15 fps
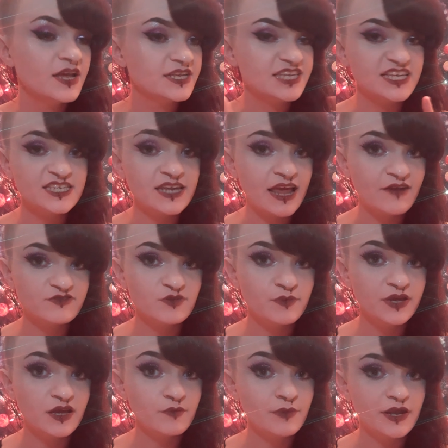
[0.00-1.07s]
Doesn't have to
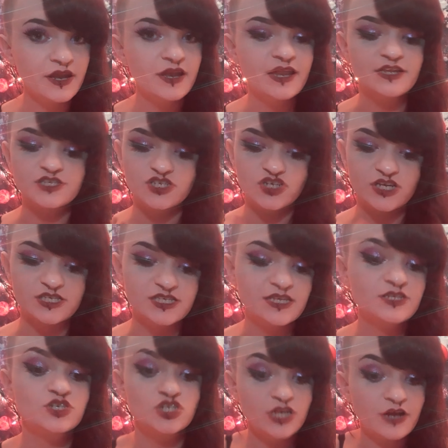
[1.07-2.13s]
be committed. It's
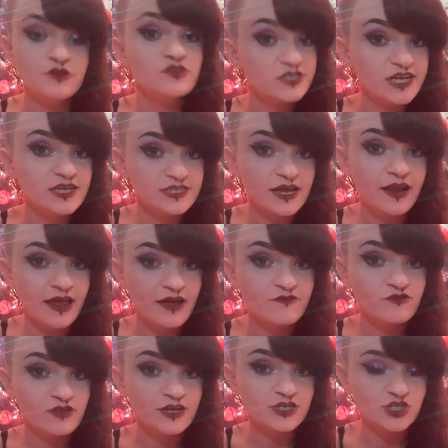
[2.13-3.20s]
just she understands how to have
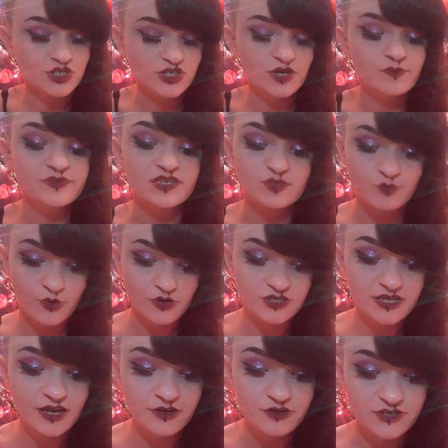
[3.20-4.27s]
relationships. This
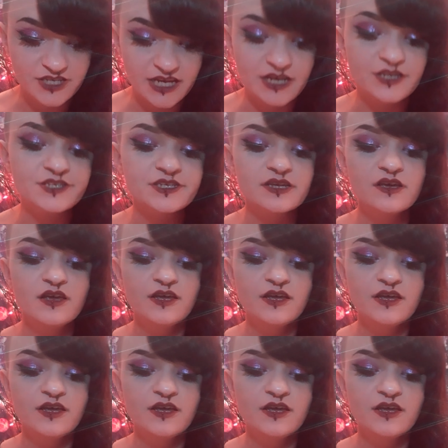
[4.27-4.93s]
person understands.